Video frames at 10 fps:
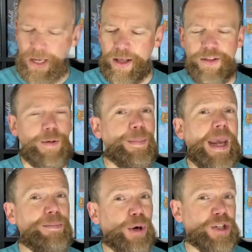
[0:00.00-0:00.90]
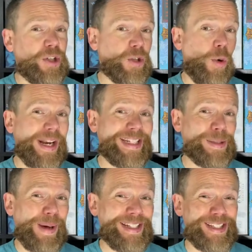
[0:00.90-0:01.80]
The paintbrush is quite
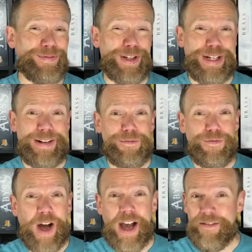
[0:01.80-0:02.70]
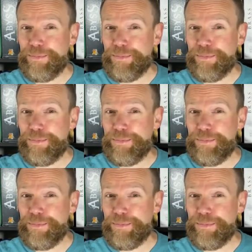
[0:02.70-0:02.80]
expensive. You need 5